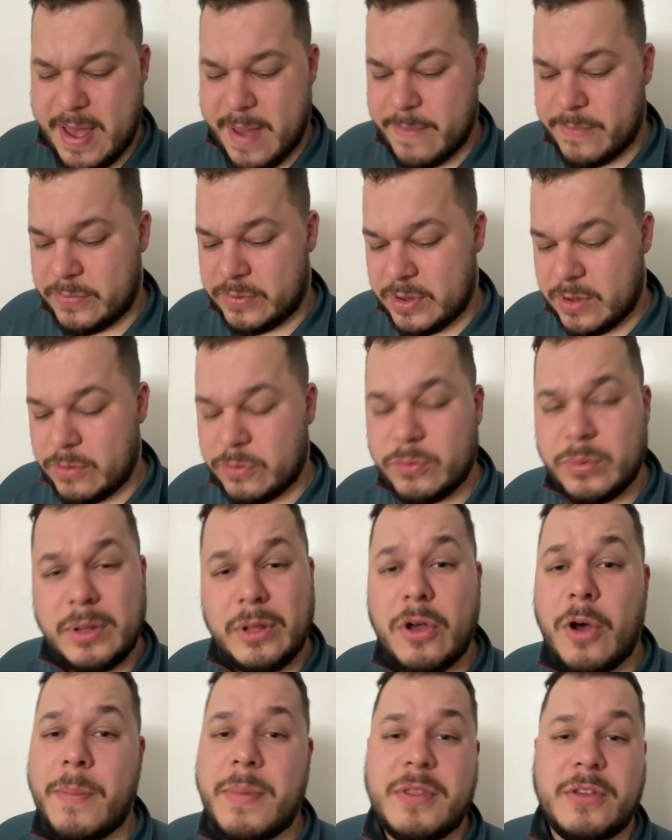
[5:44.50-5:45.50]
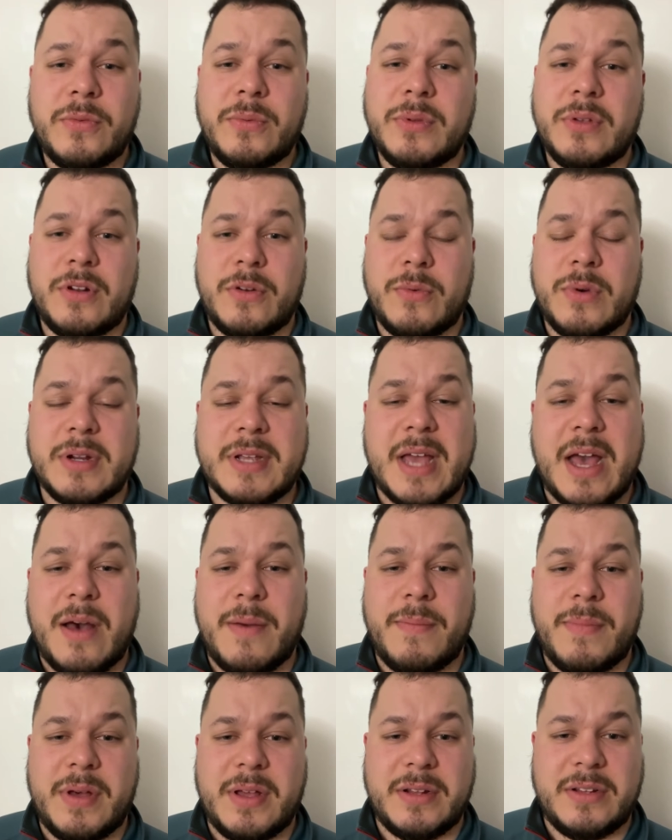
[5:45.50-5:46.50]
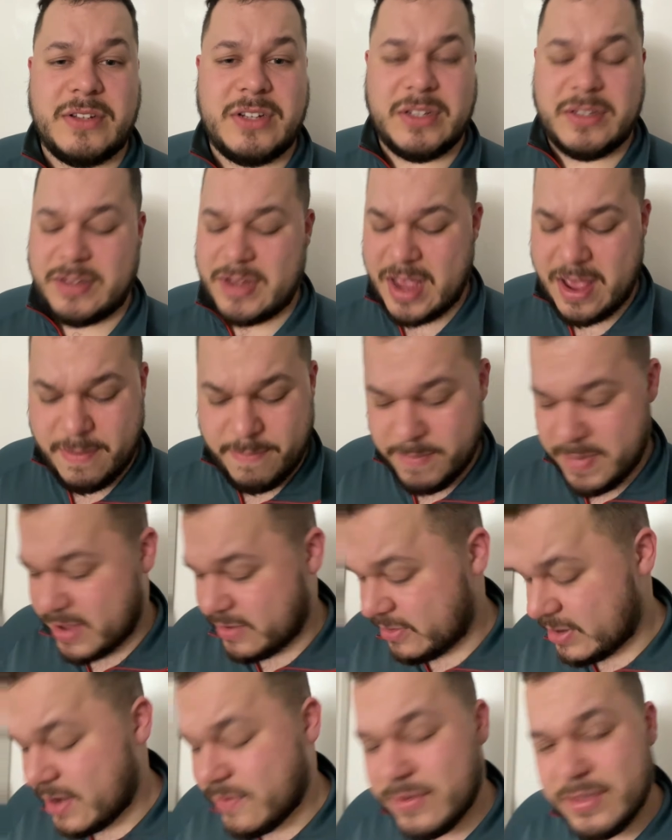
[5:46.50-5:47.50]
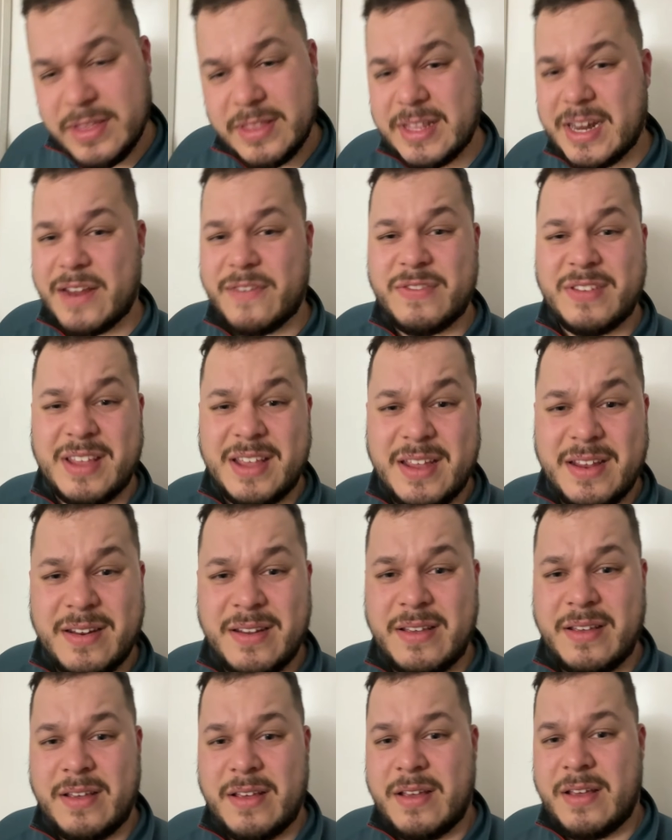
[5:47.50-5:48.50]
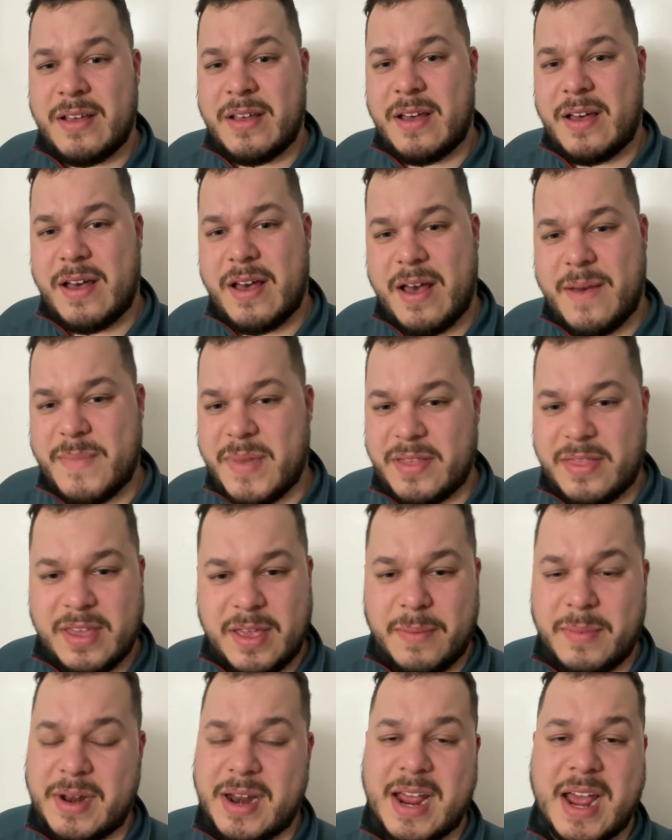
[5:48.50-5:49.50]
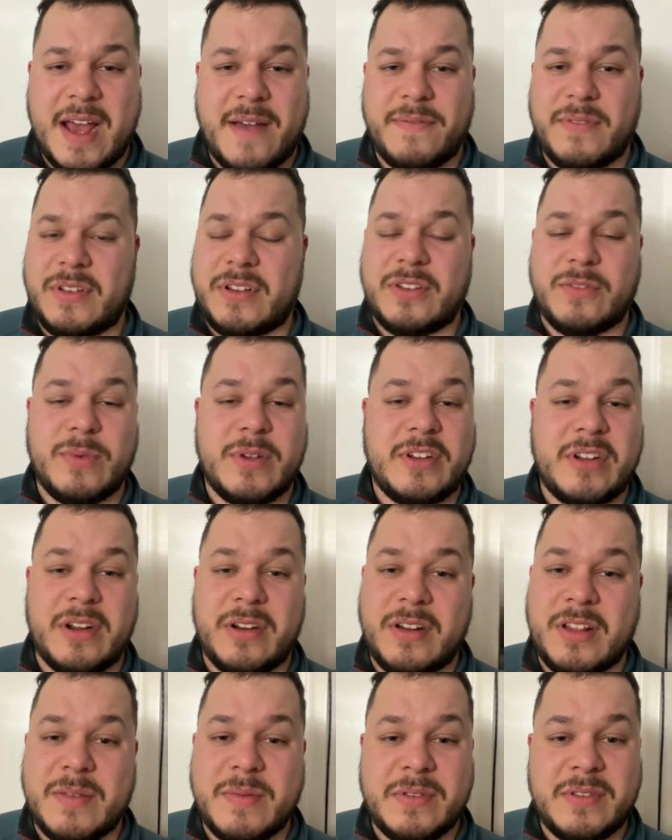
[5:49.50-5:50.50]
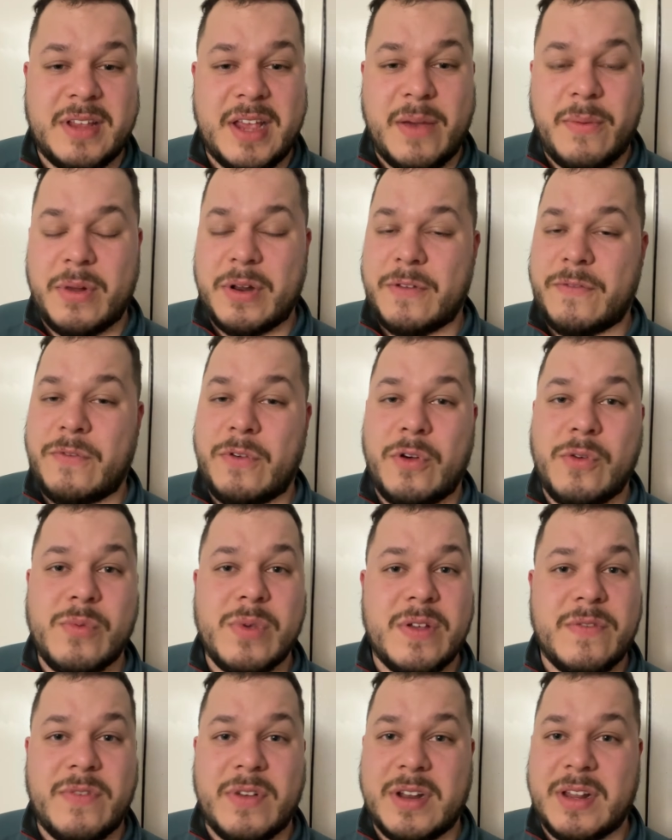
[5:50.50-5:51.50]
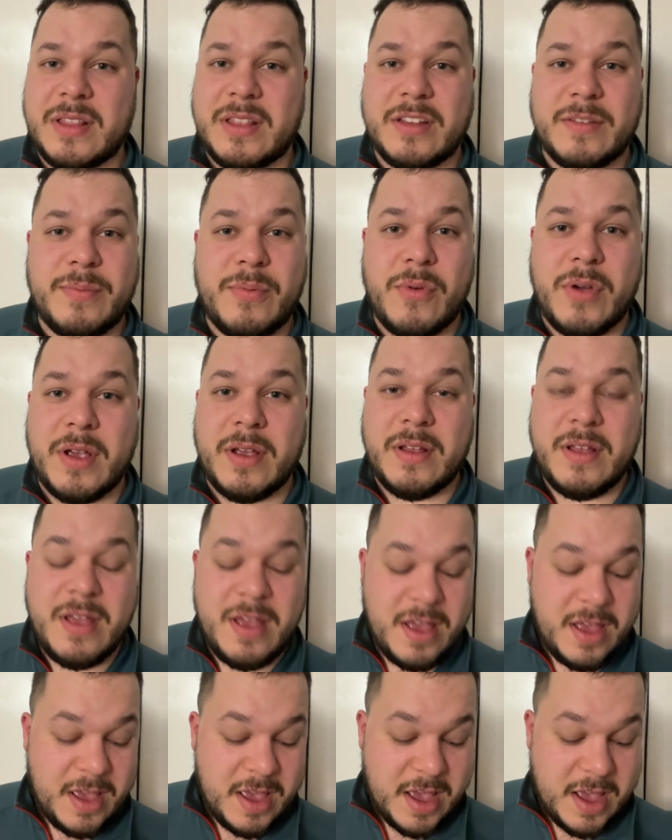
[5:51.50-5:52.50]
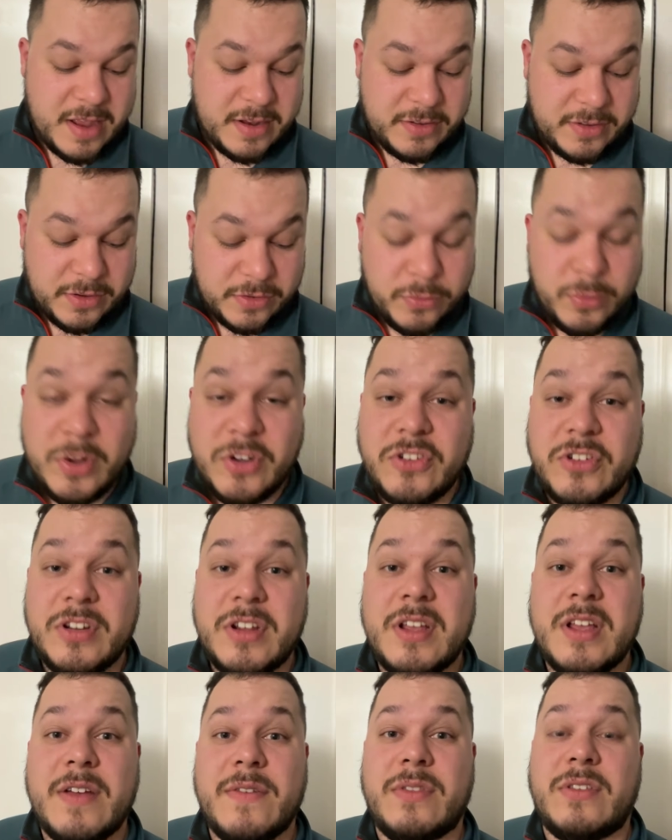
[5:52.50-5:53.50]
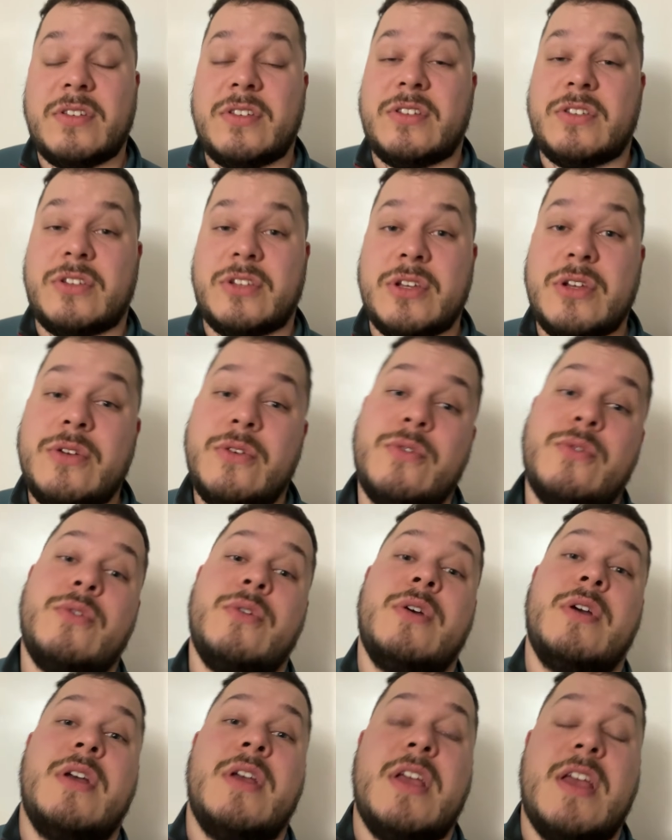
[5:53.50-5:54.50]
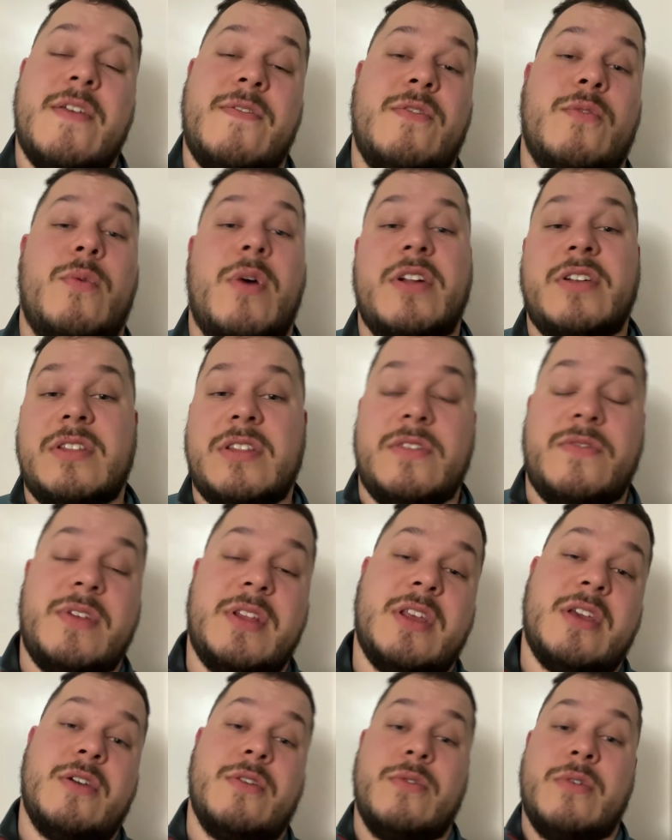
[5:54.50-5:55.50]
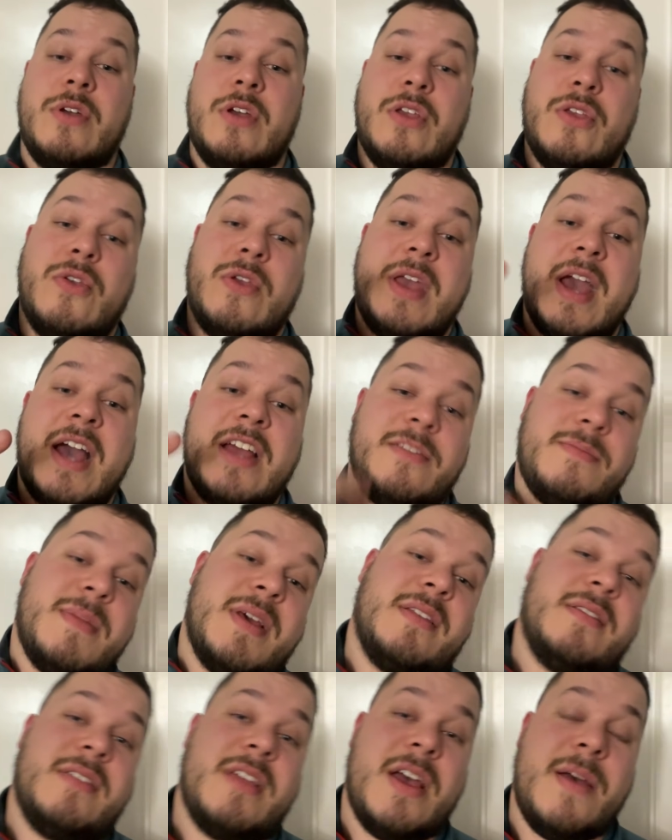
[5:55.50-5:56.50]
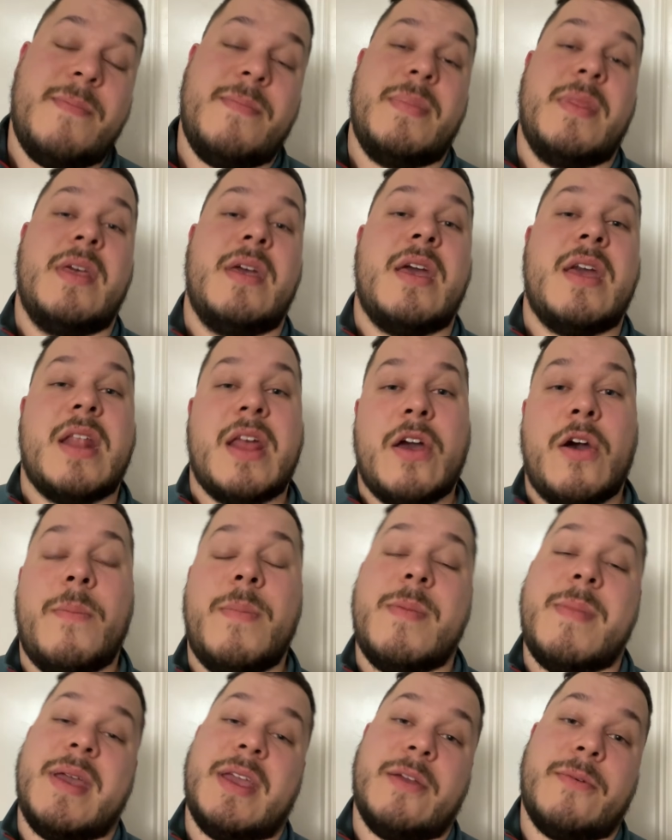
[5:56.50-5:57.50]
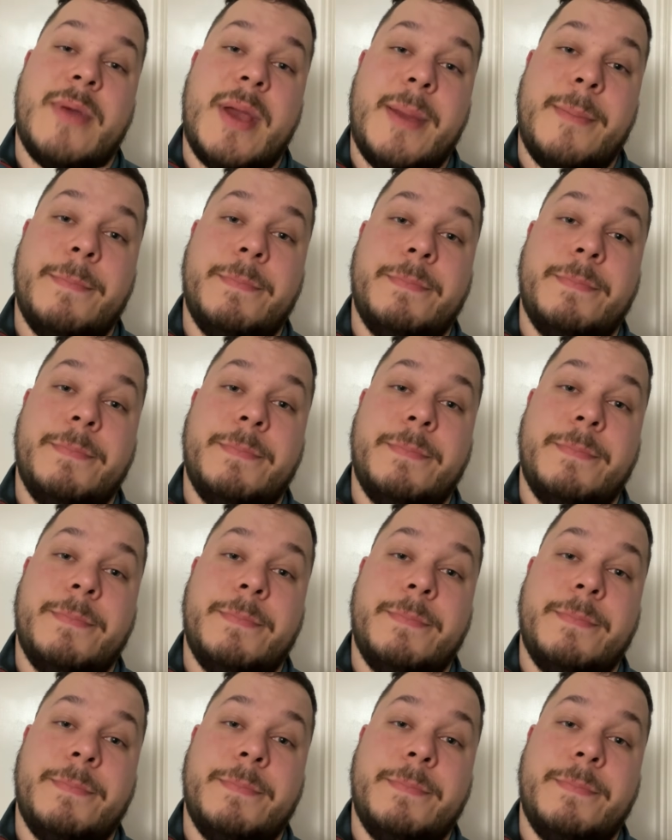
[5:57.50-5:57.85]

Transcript: So I was really hoping this was going to work out, but just based on everything that I've seen, I think I'm going to have to just reach out to them and say I want a full refund at this point. And so Swytch, if this is you, if you're watching this video, you guys messed up, and I hope you make it right.